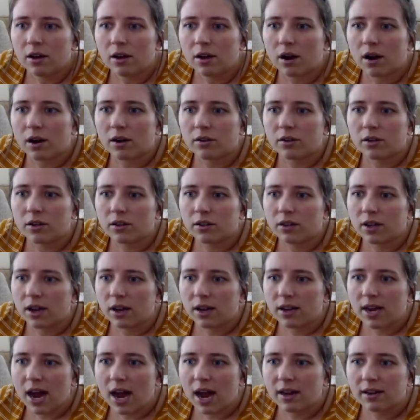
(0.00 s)
Oscar
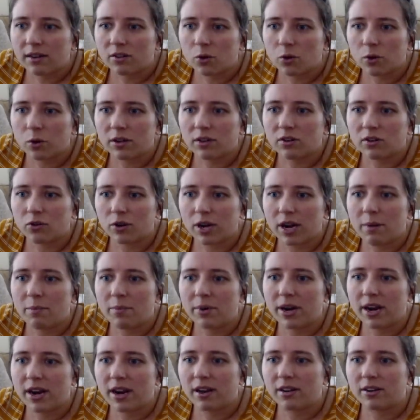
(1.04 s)
said, yeah, Discord is great,
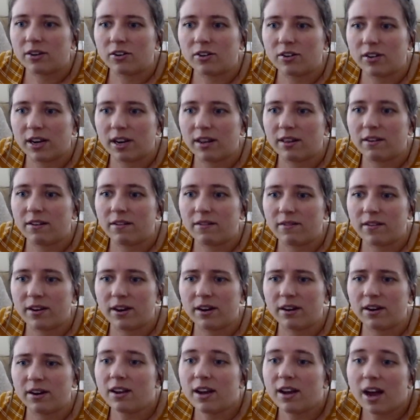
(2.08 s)
but I understand the
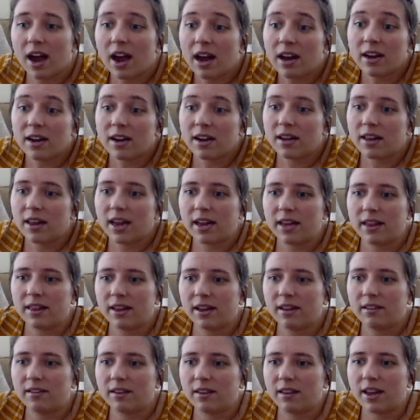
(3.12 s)
fear. Yeah, and, and like,
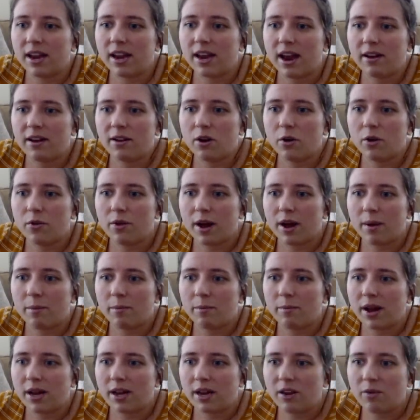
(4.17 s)
that's the thing. I know that
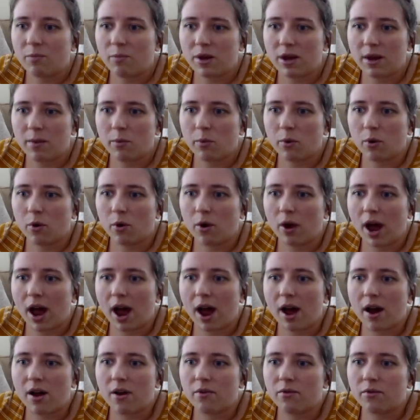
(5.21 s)
many people
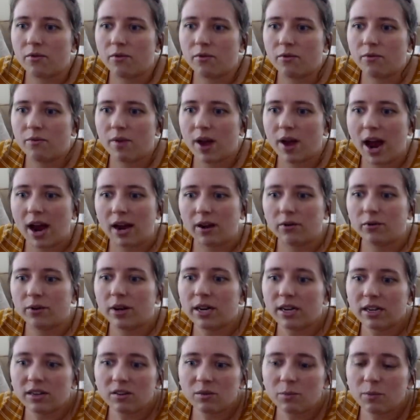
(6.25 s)
have had
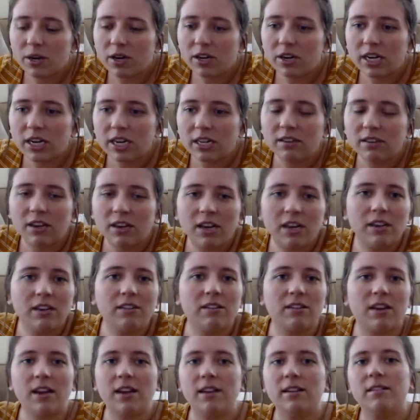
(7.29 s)
great
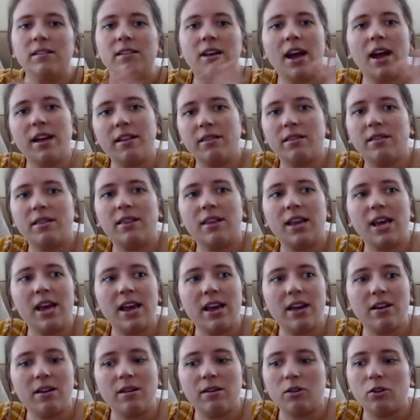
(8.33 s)
experiences, and, and
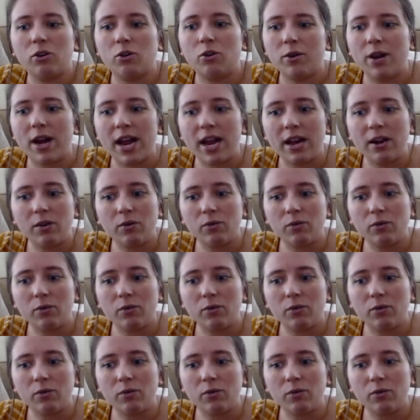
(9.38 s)
they create